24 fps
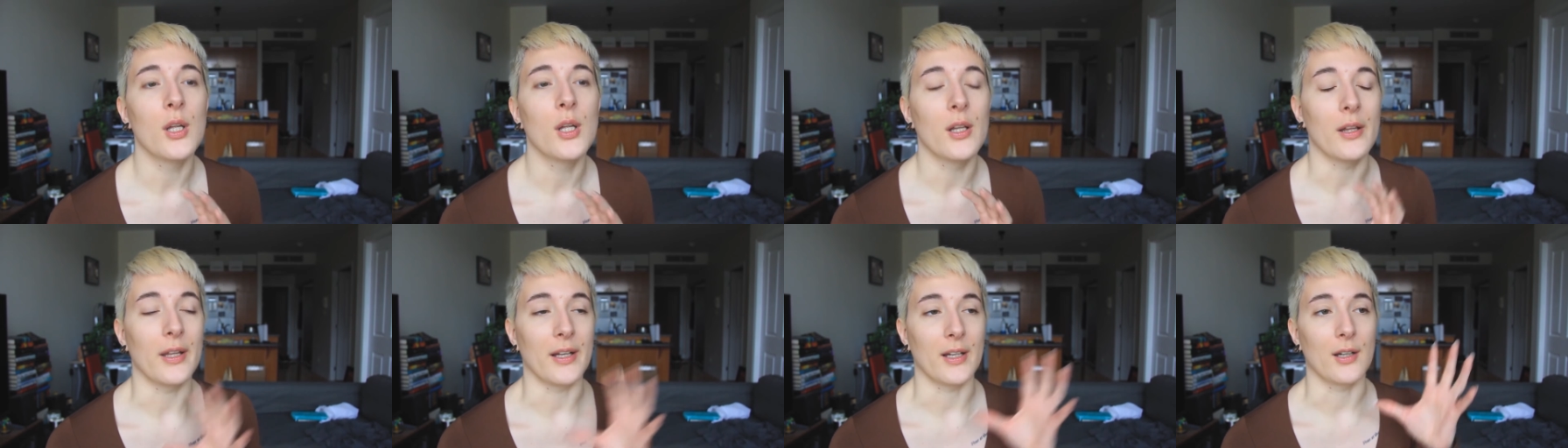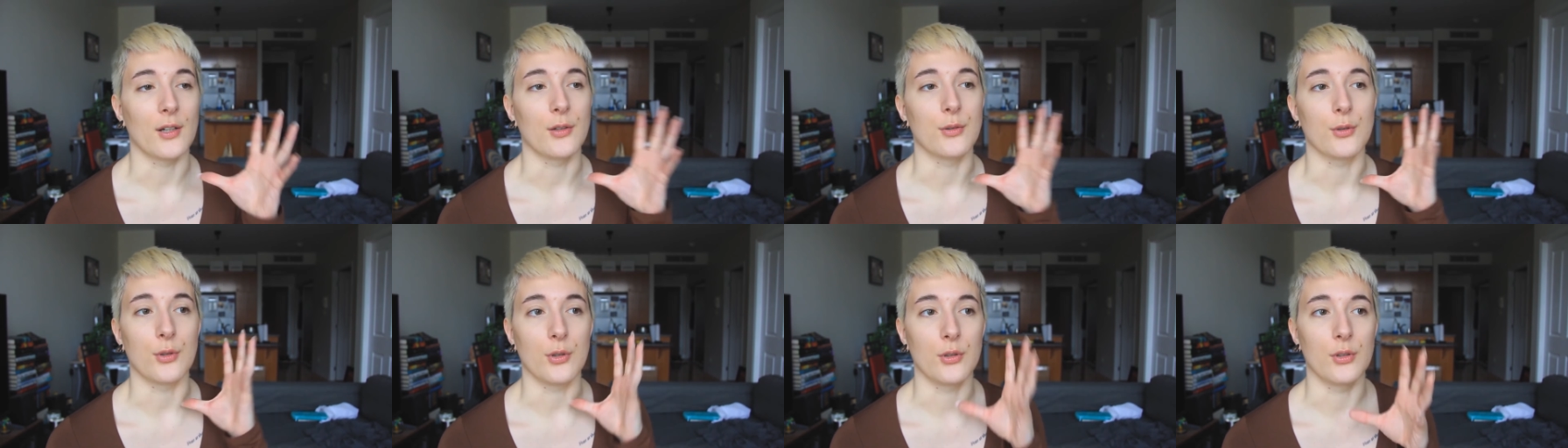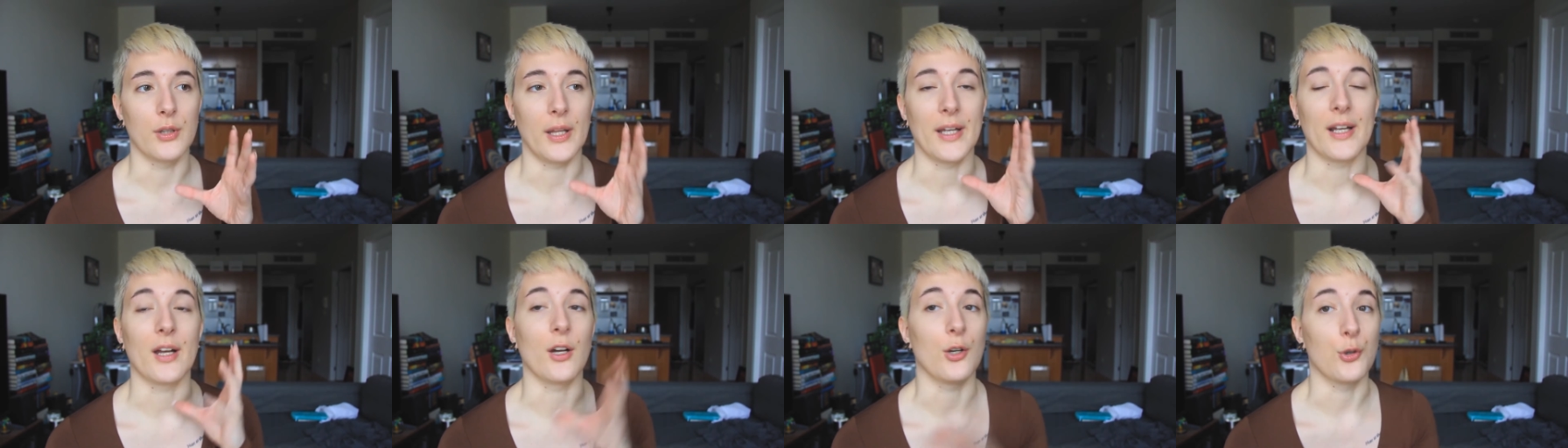like a
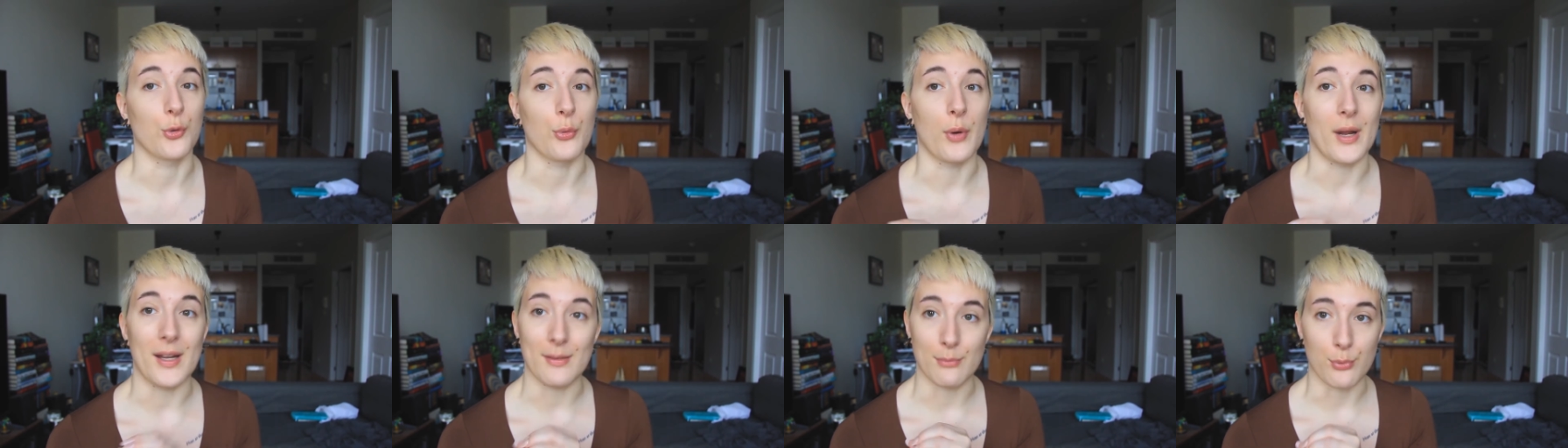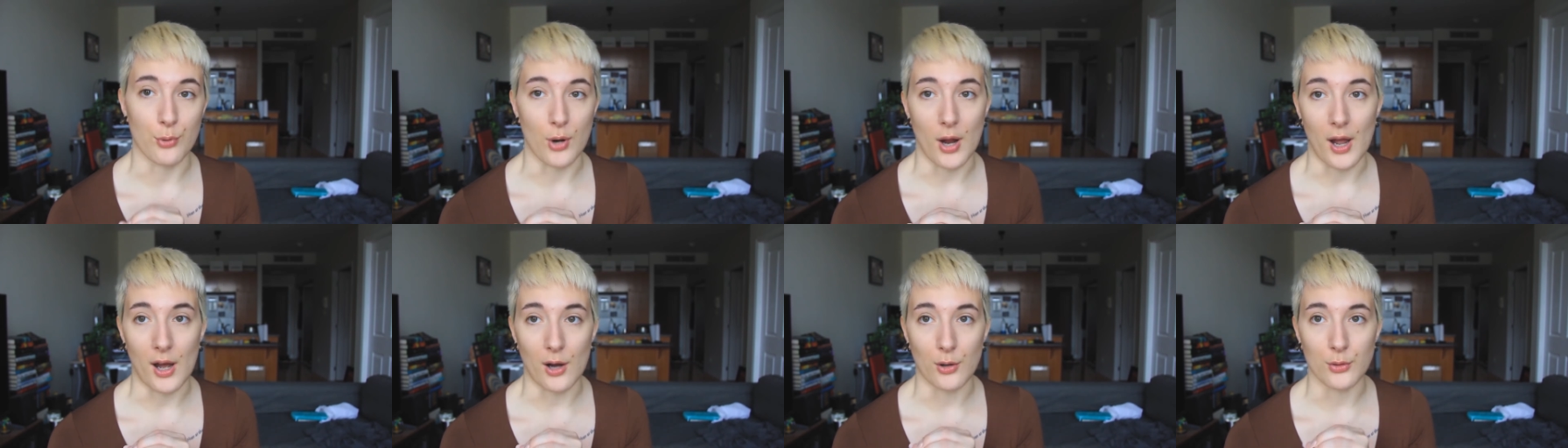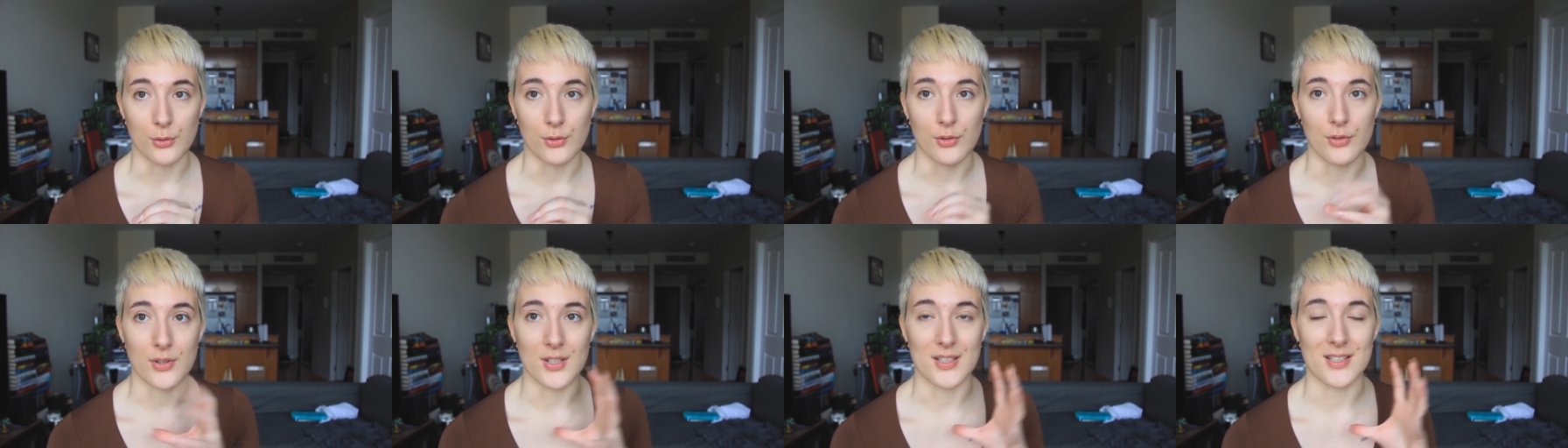like a gray
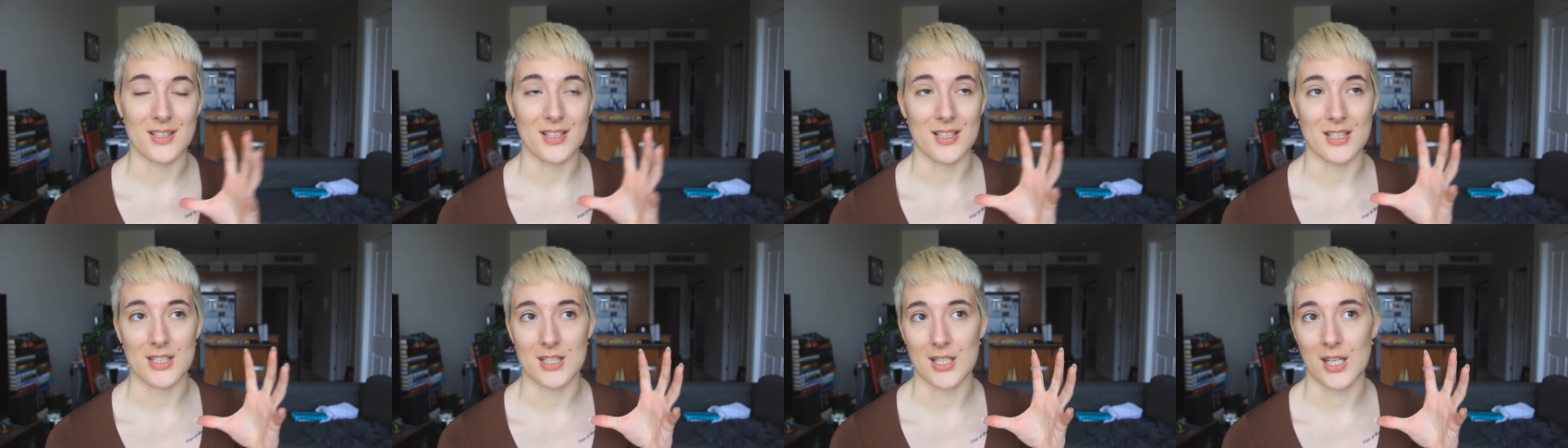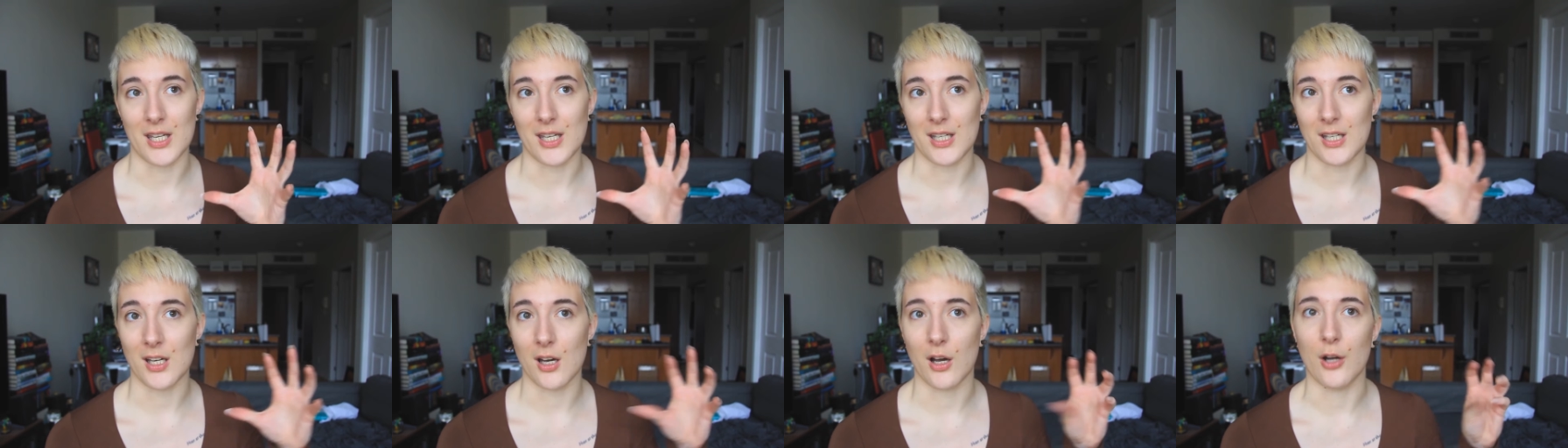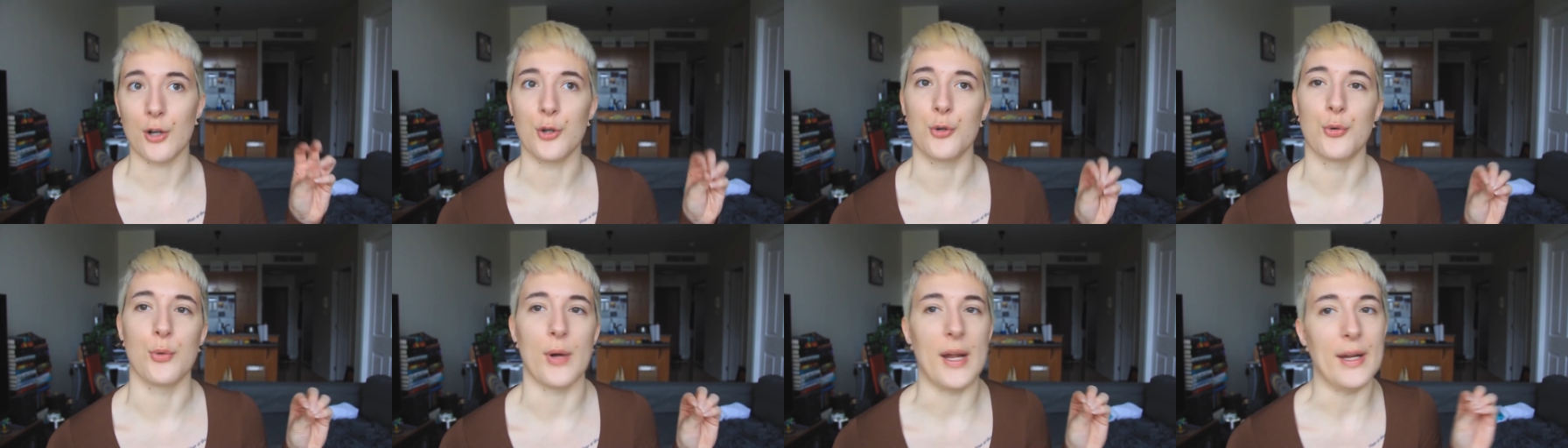brown this is like a
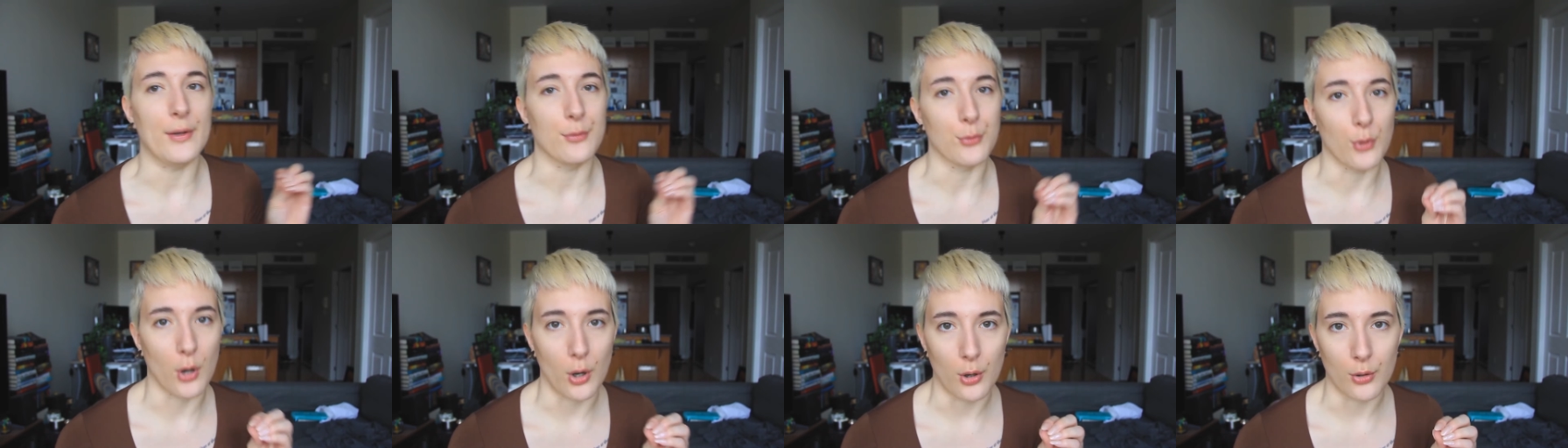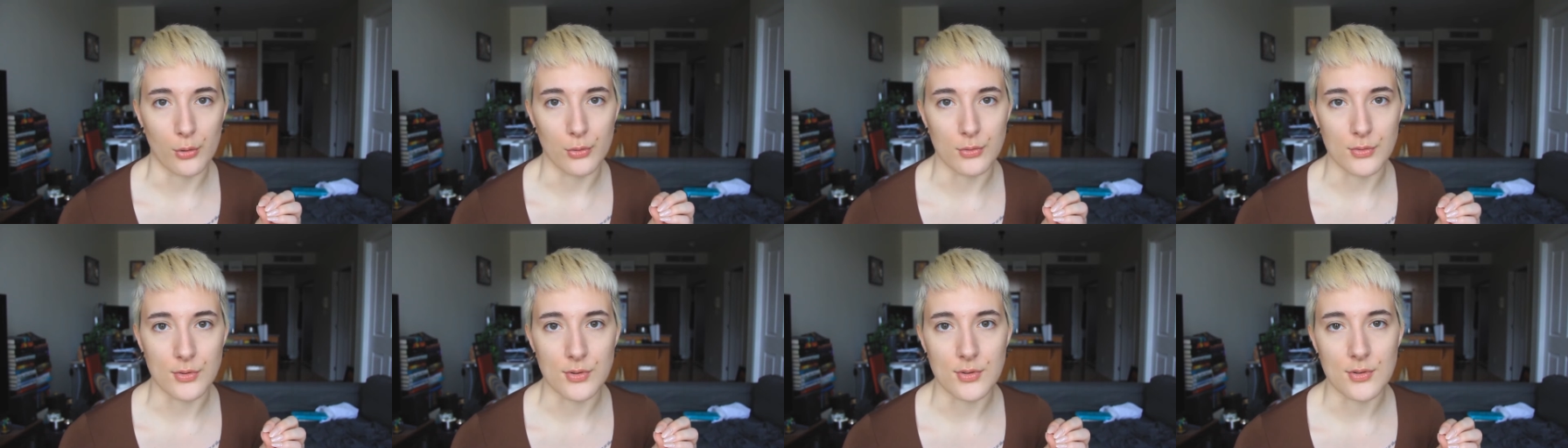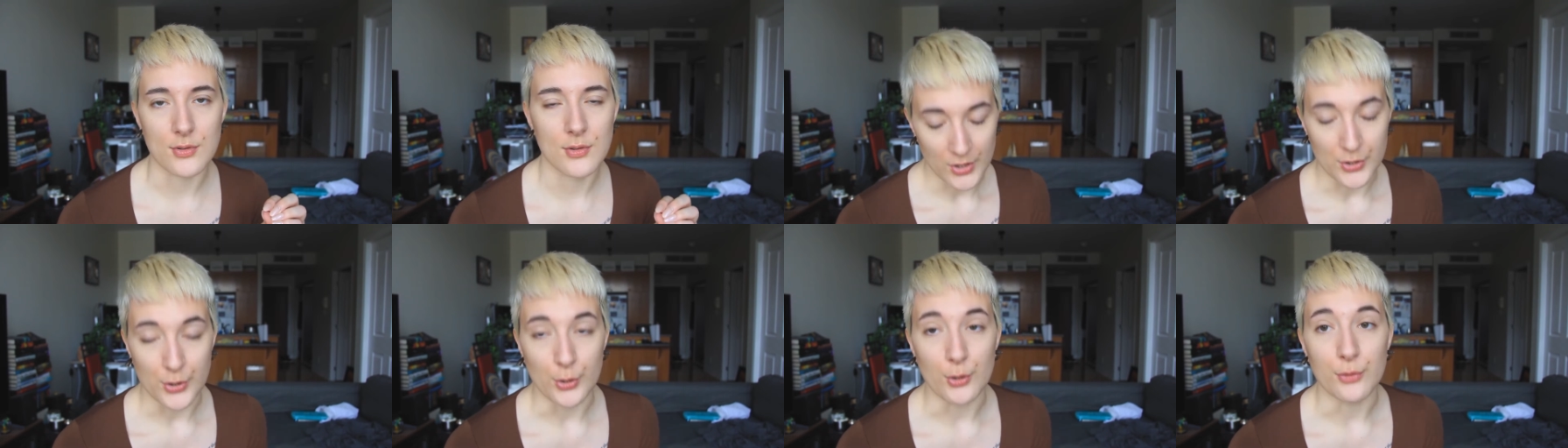gray
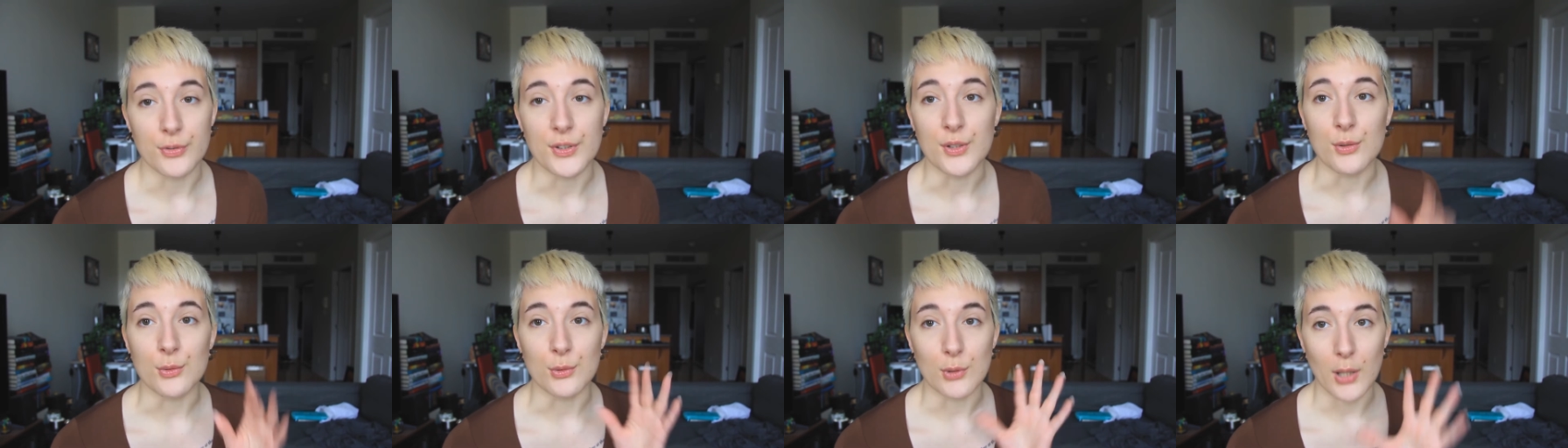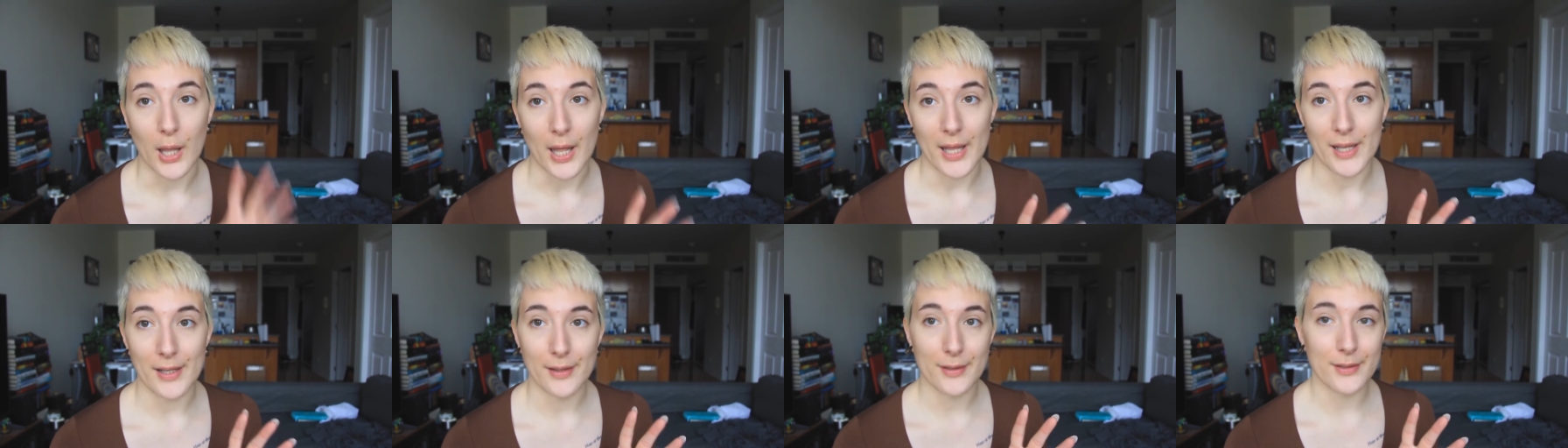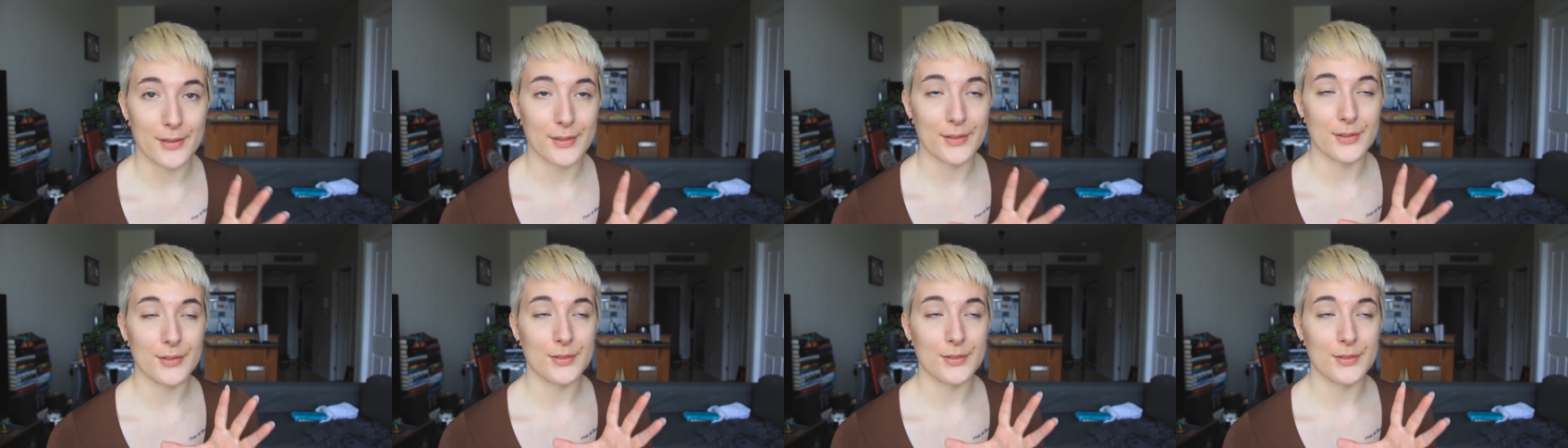rose so if you like